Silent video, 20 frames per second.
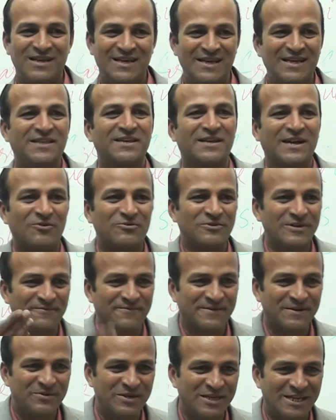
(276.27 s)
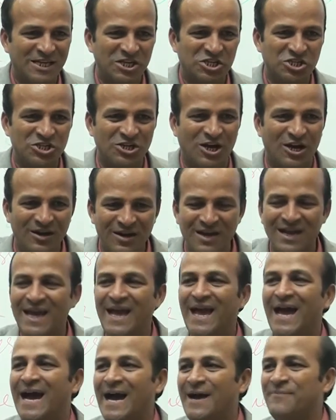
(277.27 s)
either out of communication or
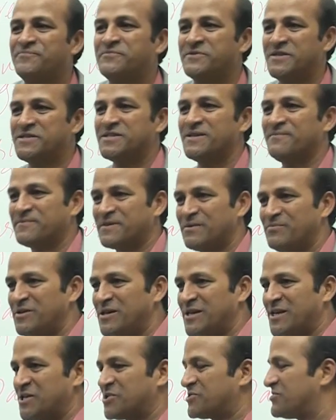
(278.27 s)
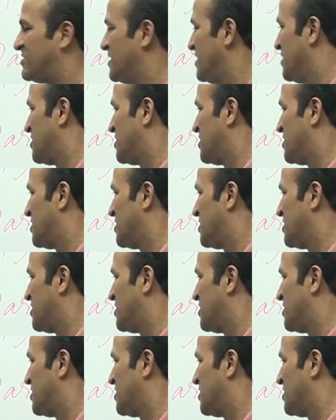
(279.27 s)
absence of communication.